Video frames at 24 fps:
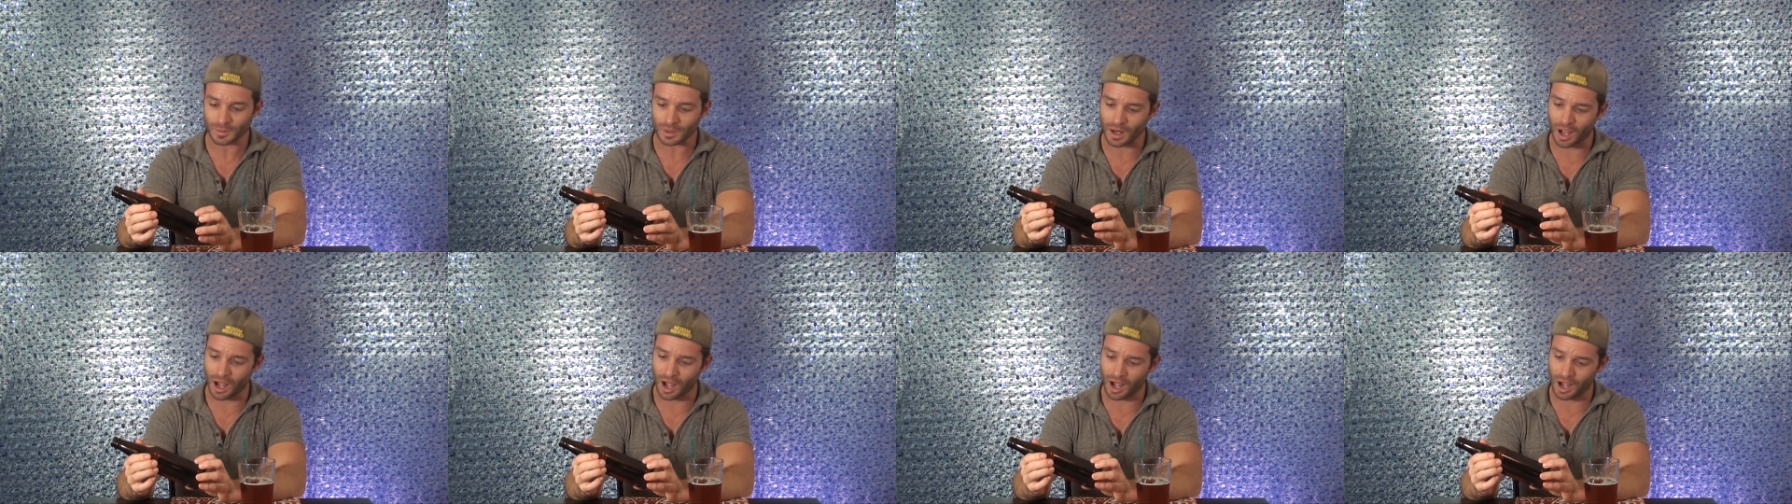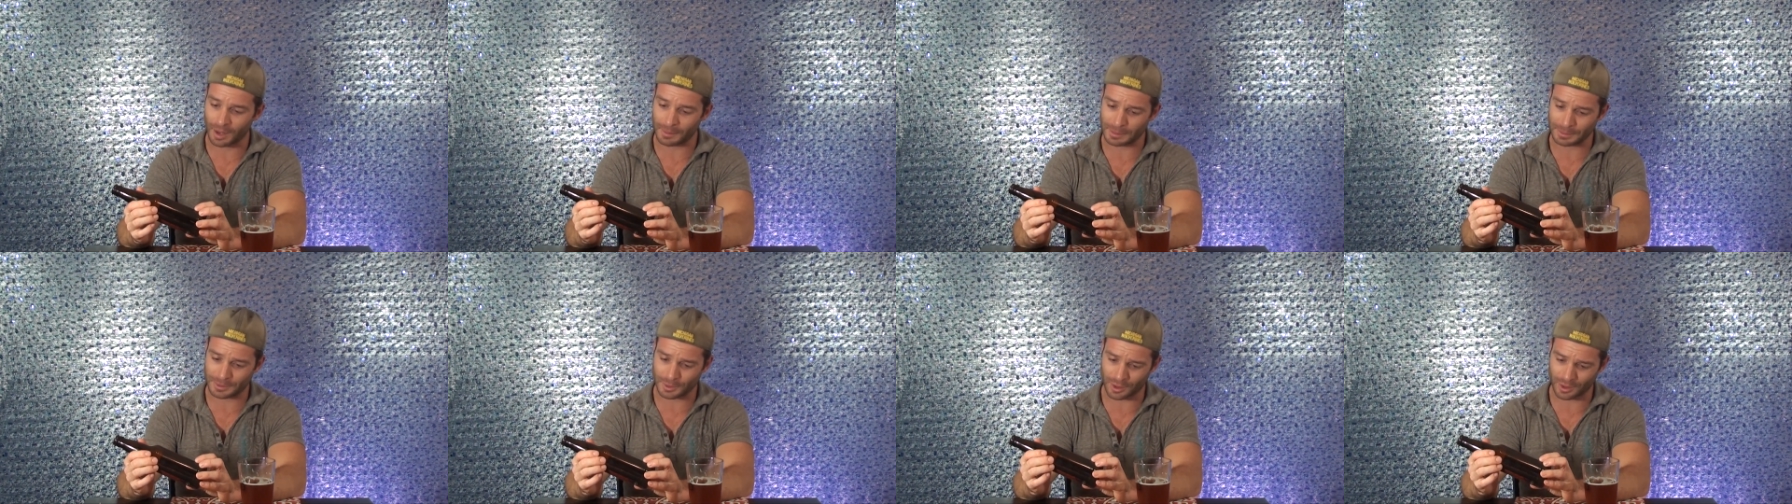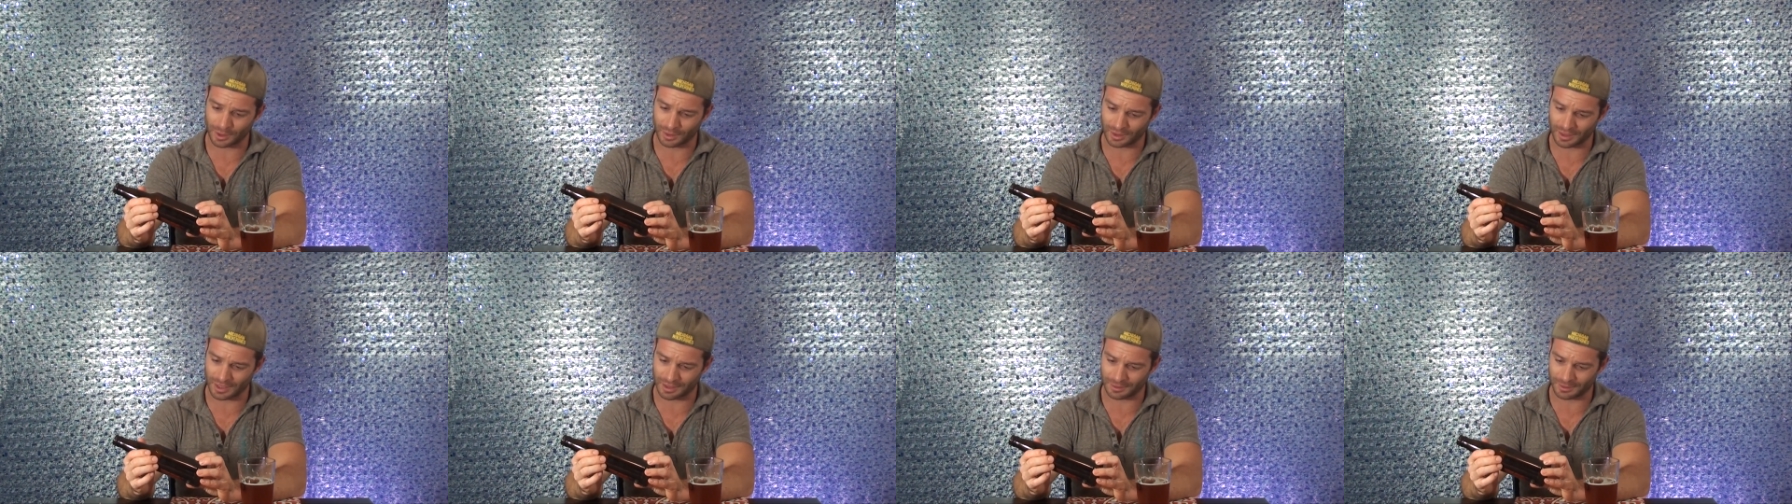I'm
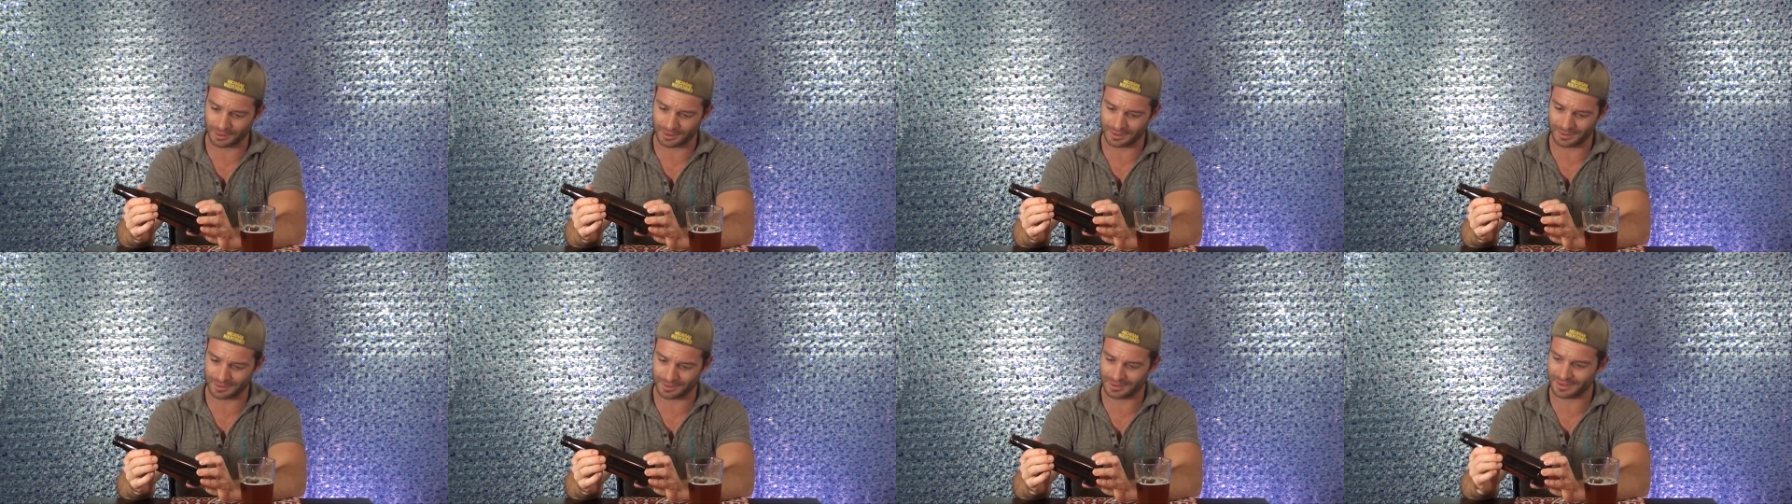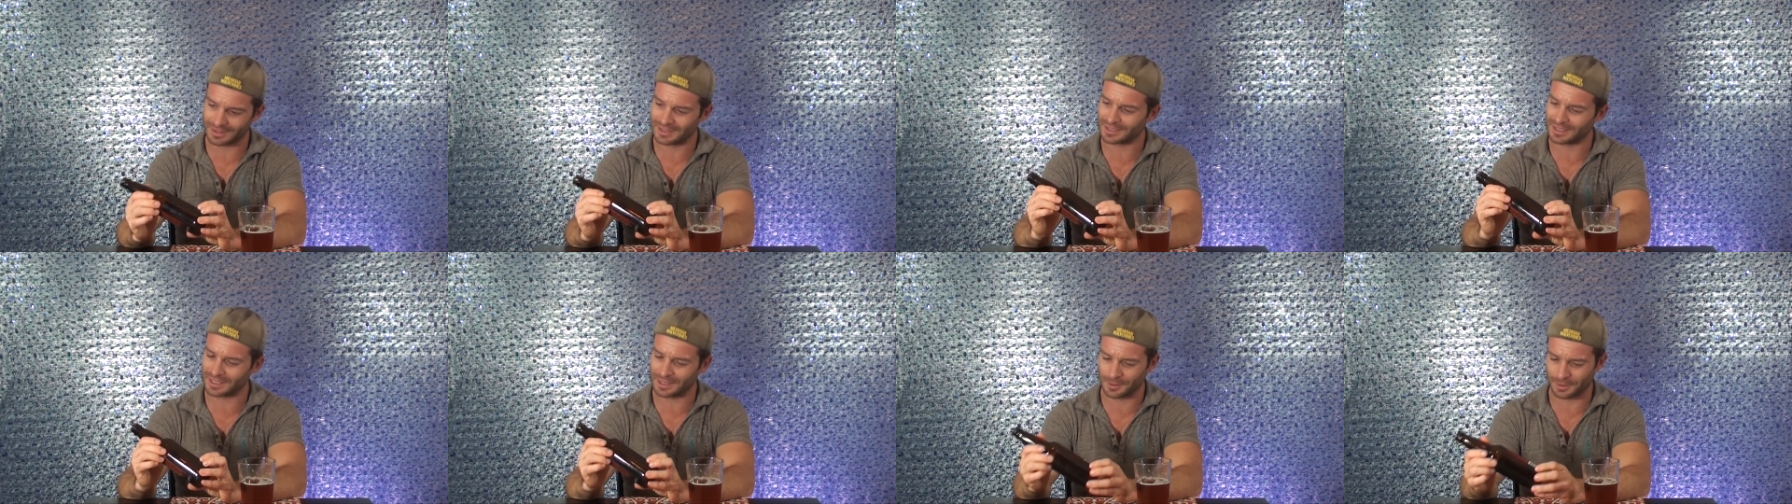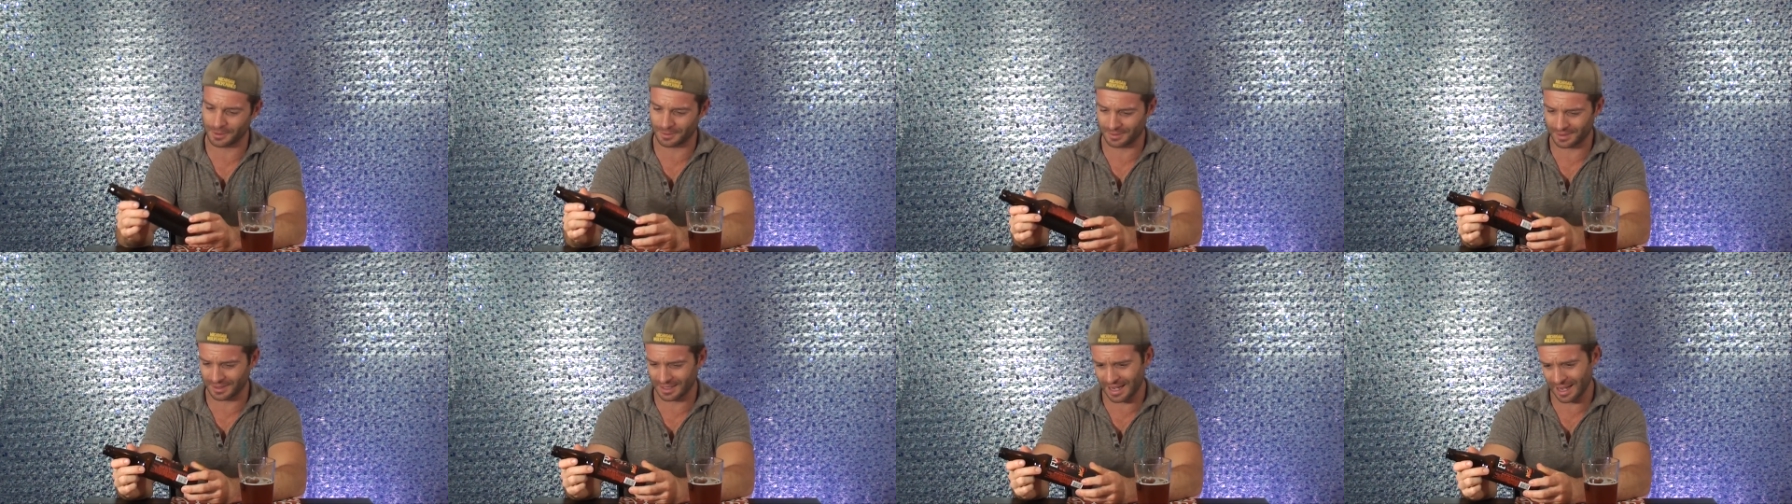trying to look at see
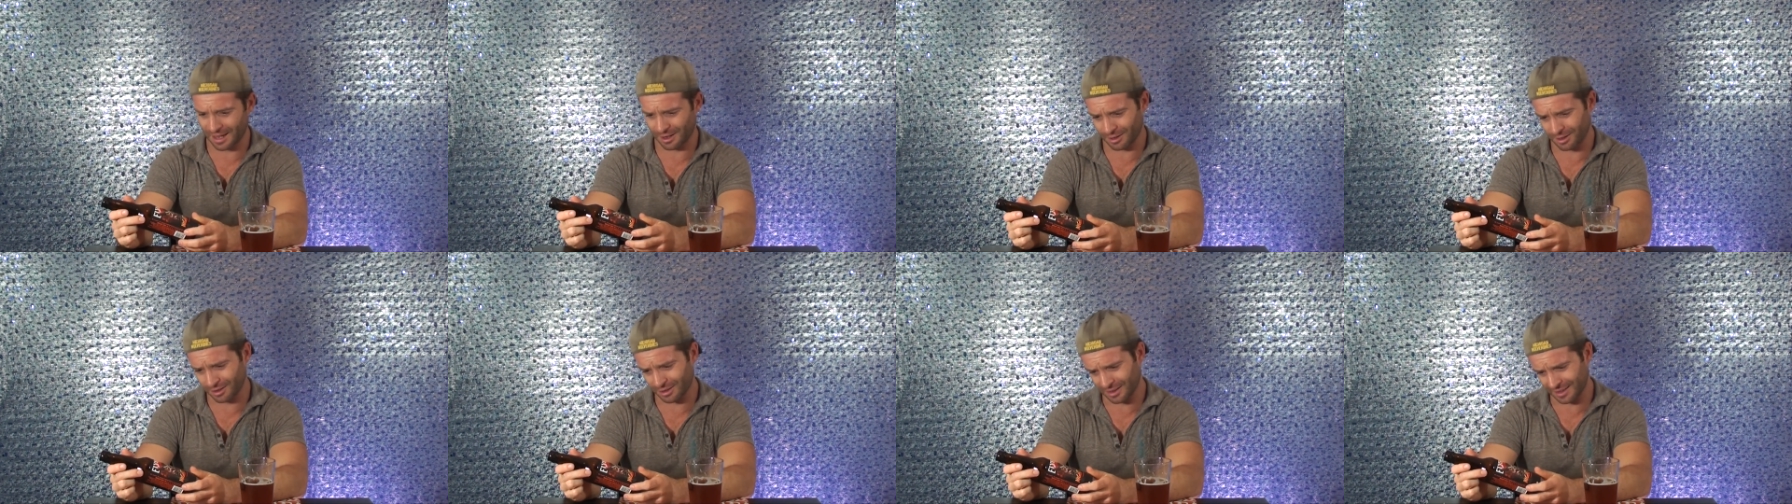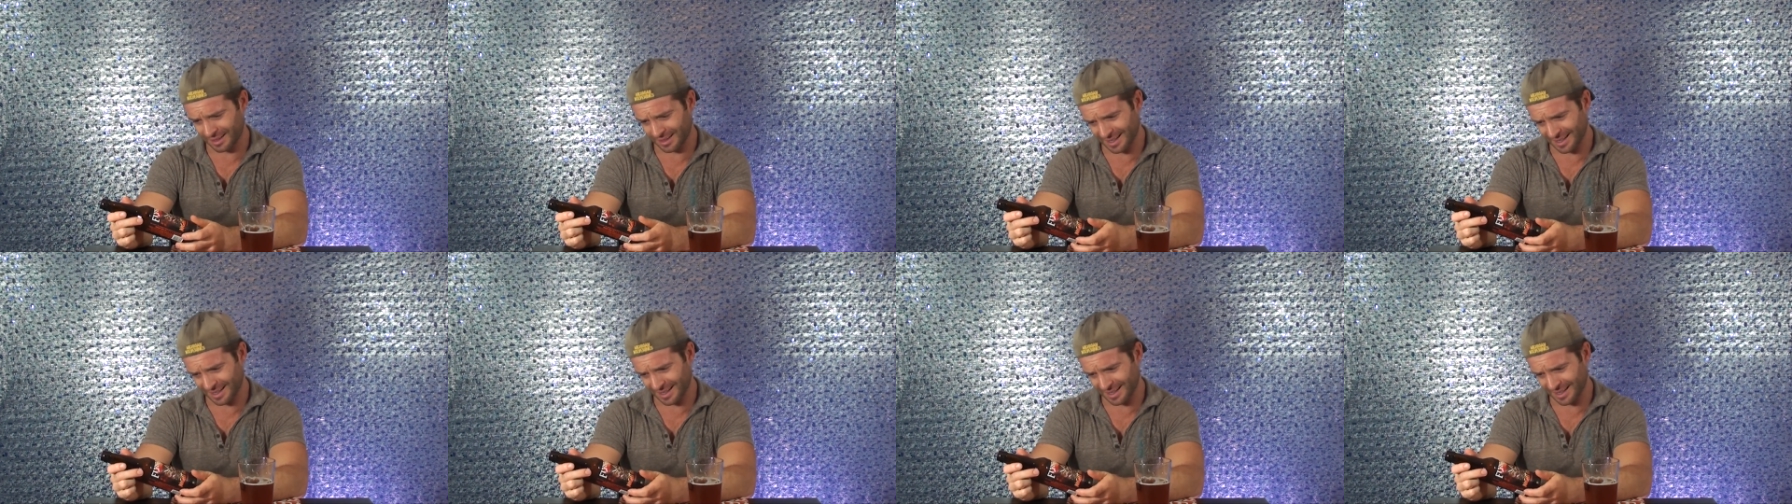what the alcohol